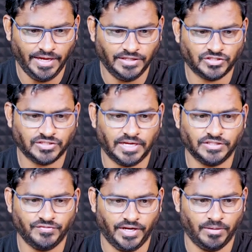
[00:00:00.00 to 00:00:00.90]

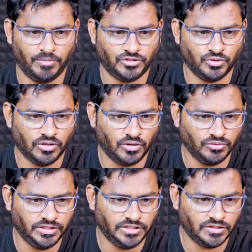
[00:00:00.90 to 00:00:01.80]
instance variable. So
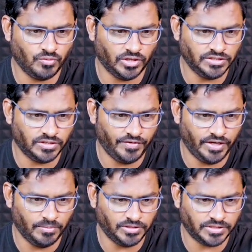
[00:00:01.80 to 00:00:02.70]
now this is what is a
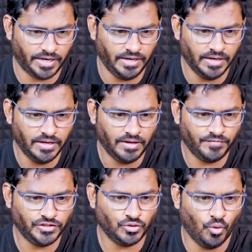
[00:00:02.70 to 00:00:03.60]
variables, right?
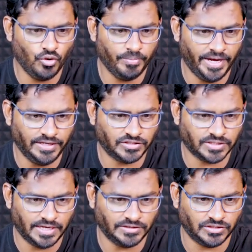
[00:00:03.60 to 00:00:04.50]
Which owned by
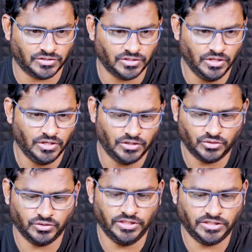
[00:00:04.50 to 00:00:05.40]
instances.
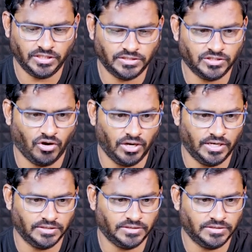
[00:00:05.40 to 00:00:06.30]
So this is
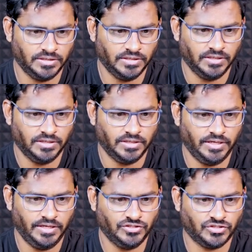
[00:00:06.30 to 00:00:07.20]
called as
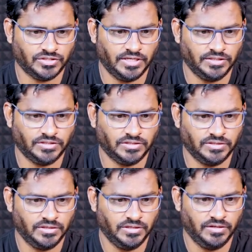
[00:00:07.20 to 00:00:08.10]

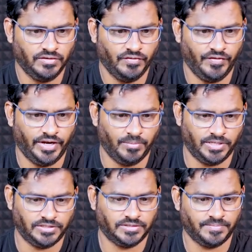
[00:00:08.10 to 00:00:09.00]
instance
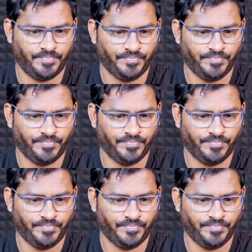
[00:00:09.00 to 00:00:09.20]
variables.